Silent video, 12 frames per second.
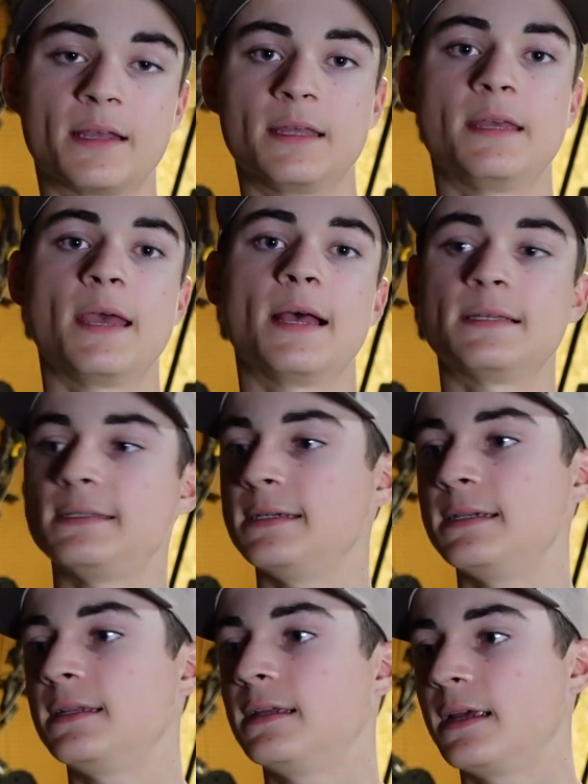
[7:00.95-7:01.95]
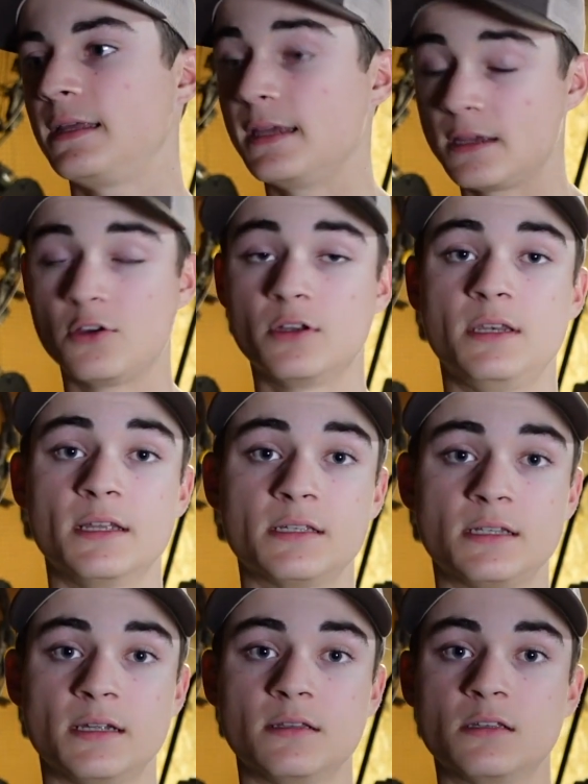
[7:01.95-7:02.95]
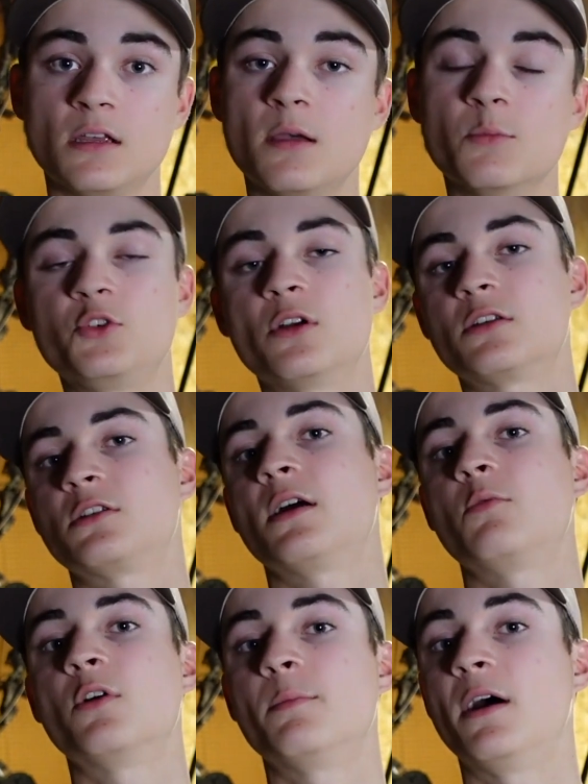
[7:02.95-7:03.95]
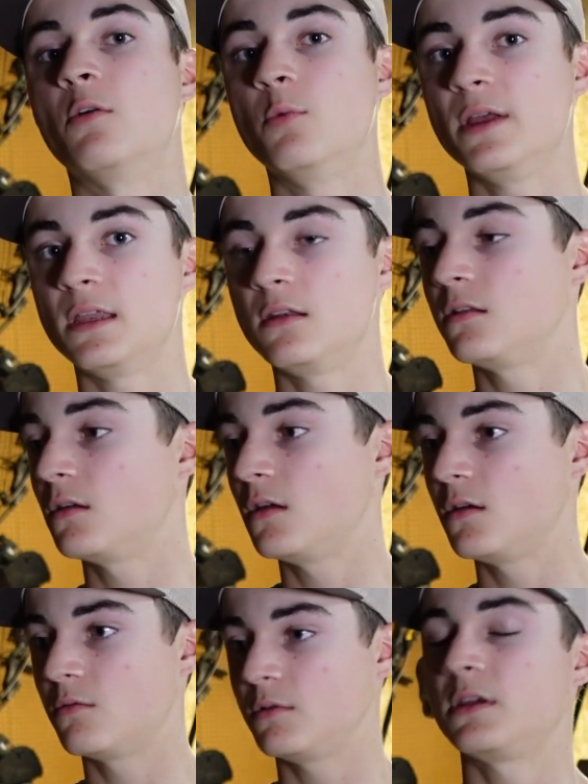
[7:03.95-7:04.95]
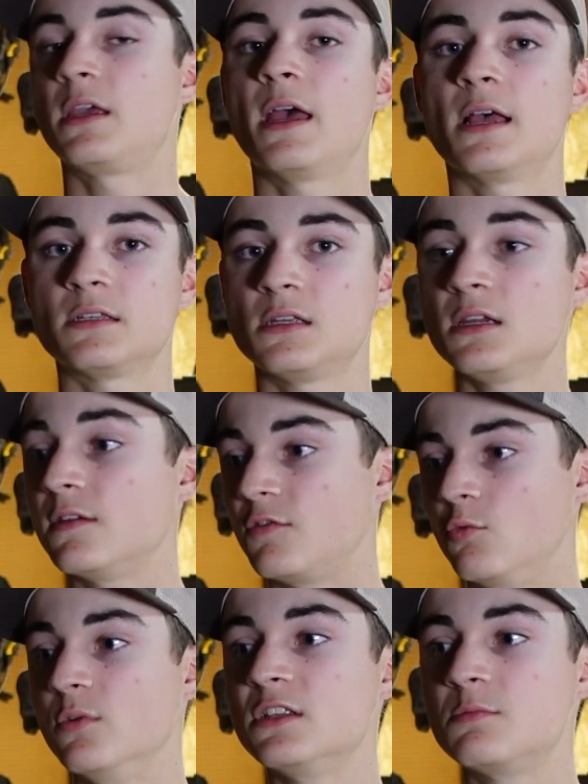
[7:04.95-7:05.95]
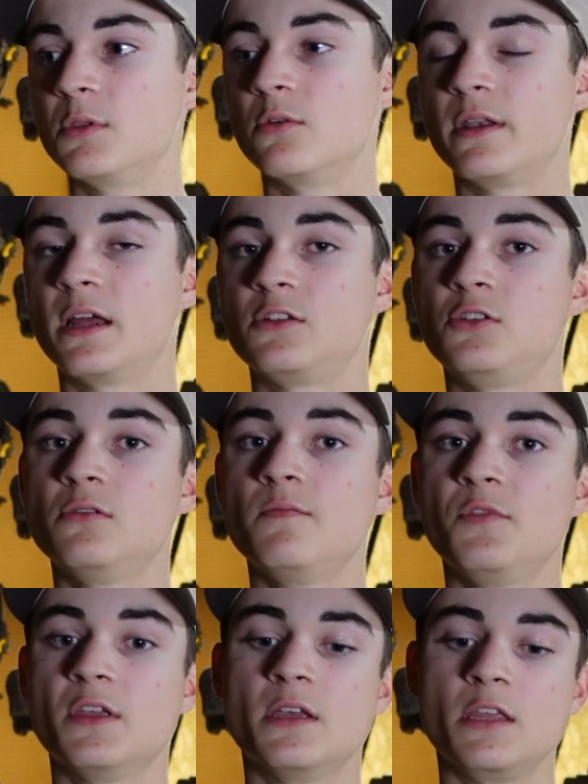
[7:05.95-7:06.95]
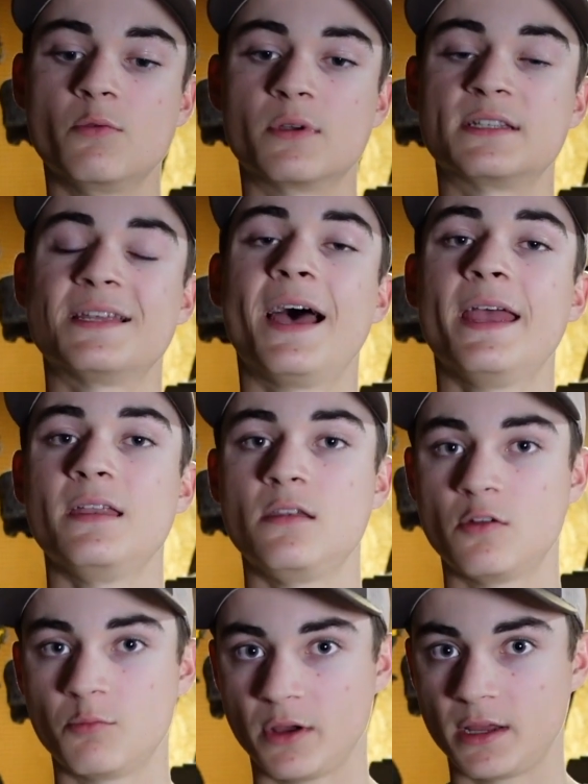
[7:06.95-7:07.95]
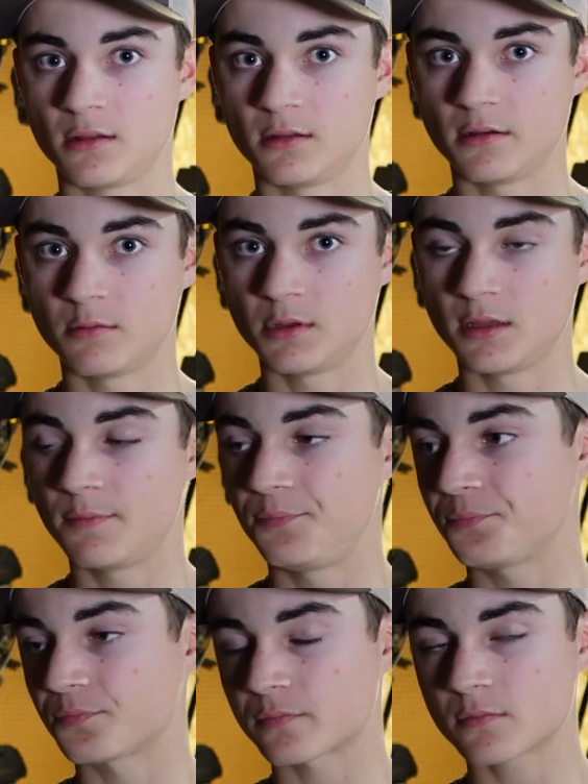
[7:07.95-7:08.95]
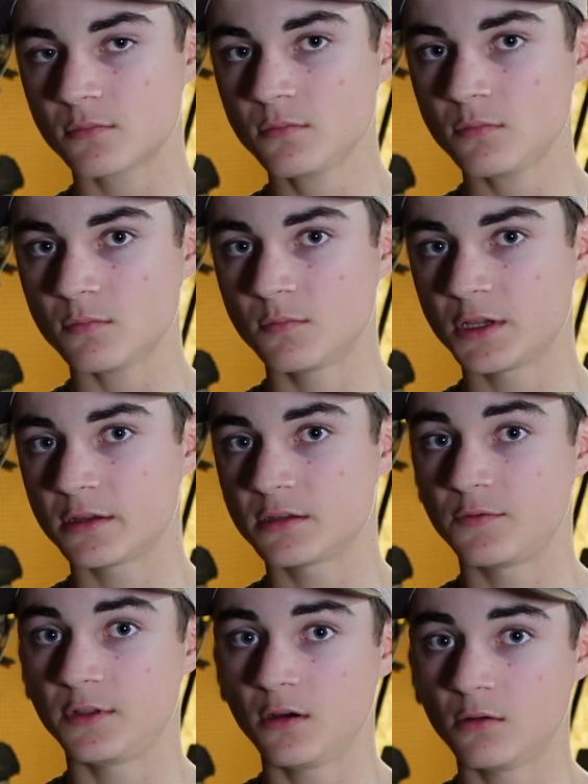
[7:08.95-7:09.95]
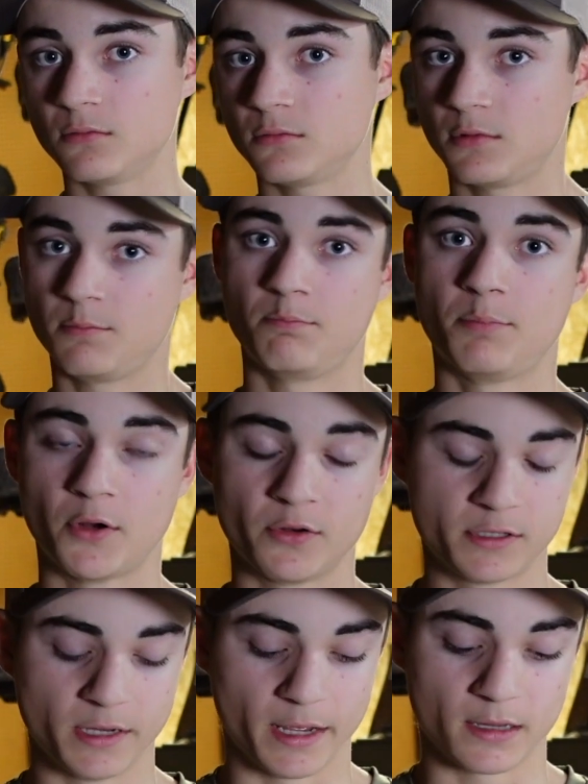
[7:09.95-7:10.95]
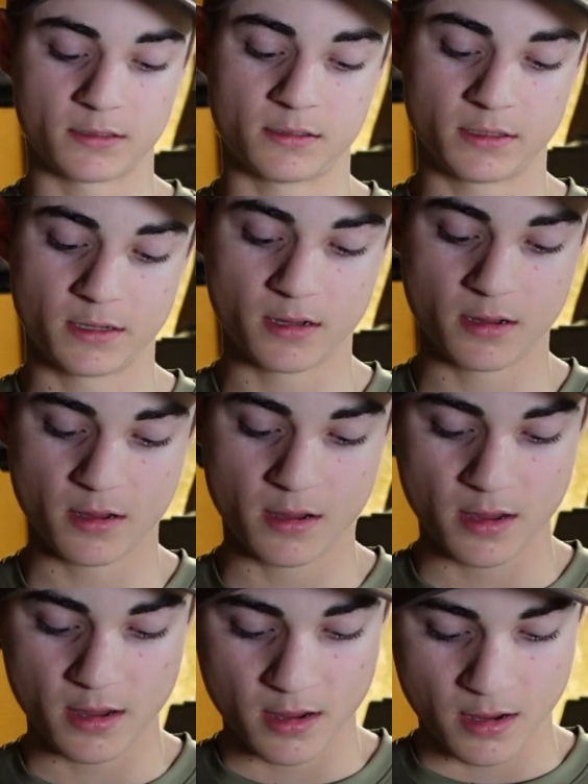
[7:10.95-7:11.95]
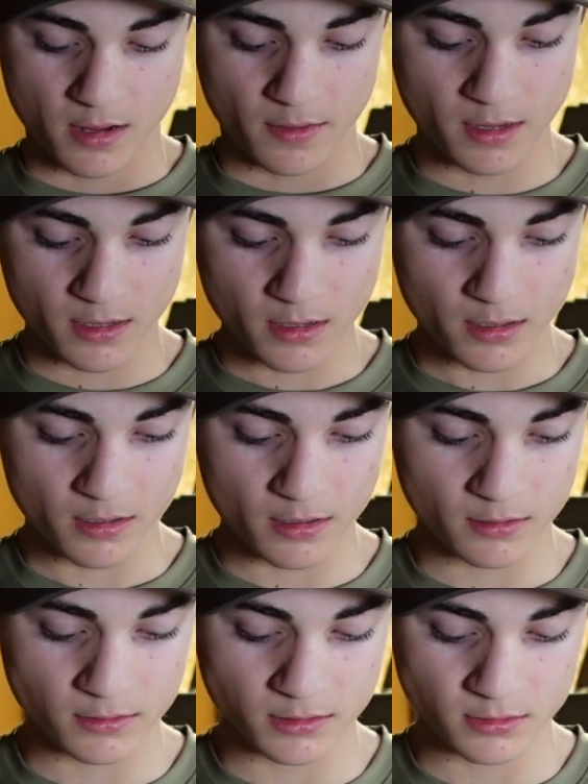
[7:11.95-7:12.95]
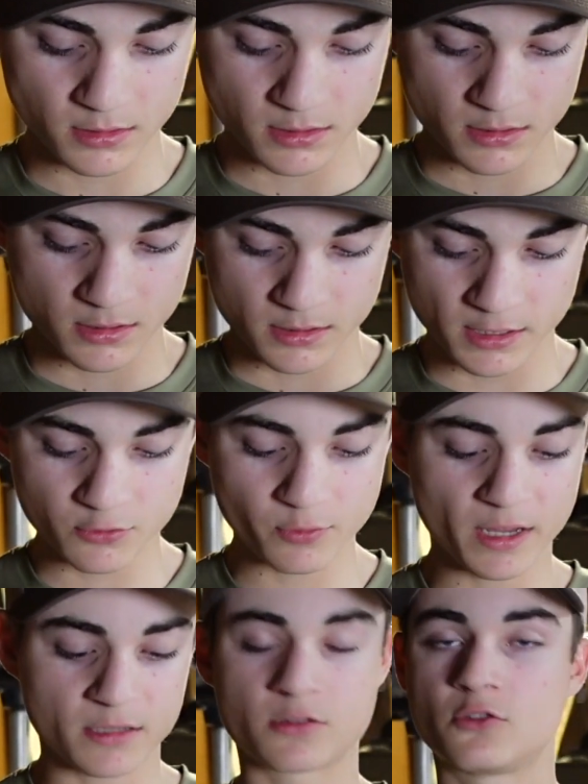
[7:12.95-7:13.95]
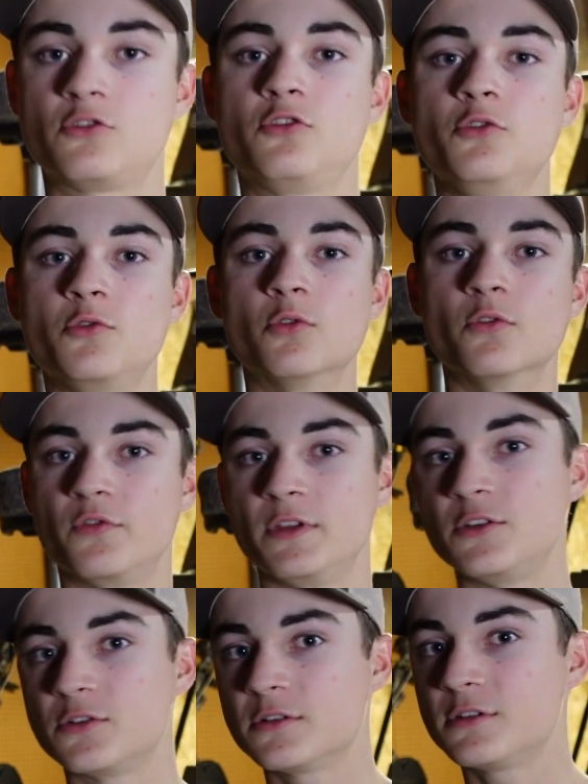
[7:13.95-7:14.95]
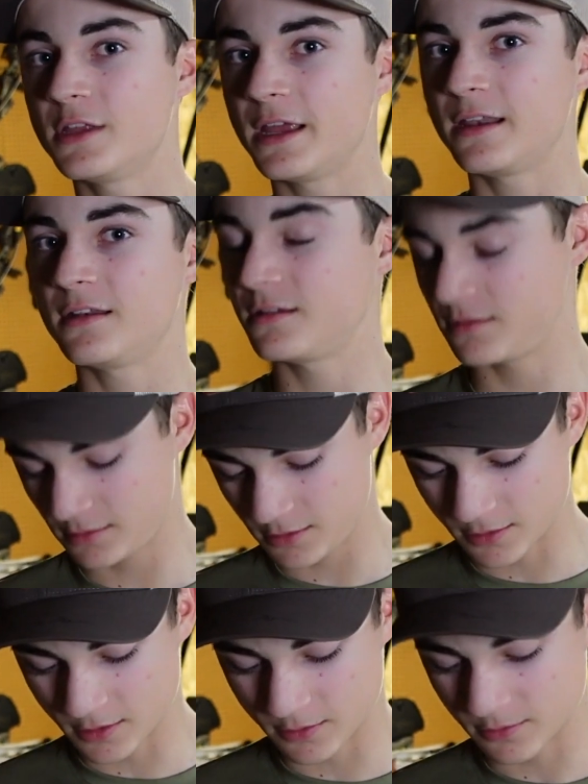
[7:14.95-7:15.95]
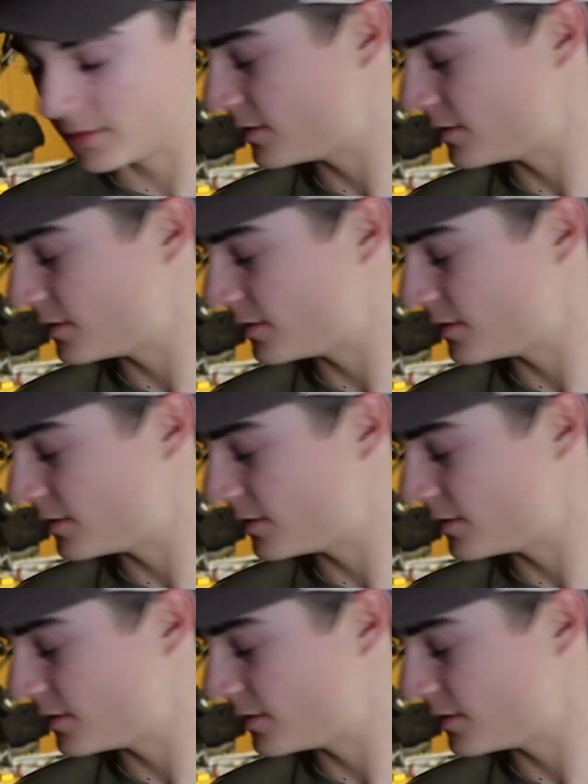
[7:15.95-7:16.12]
could cast it and get good distance, but you also got to worry about wind. When you're casting, if the wind's blowing at you, you want to tighten your brake a little bit. Because if you don't, bird's nest. Then, this one has 2 cool features that, you know,